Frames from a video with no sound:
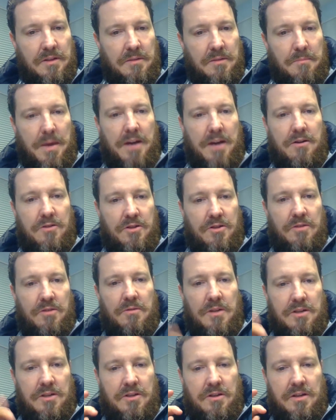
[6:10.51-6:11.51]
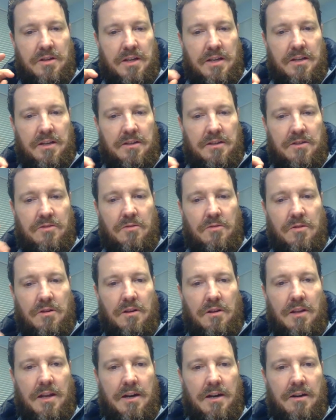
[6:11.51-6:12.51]
the matter generation in a
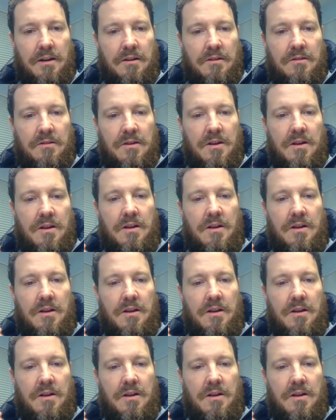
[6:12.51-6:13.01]
certain layer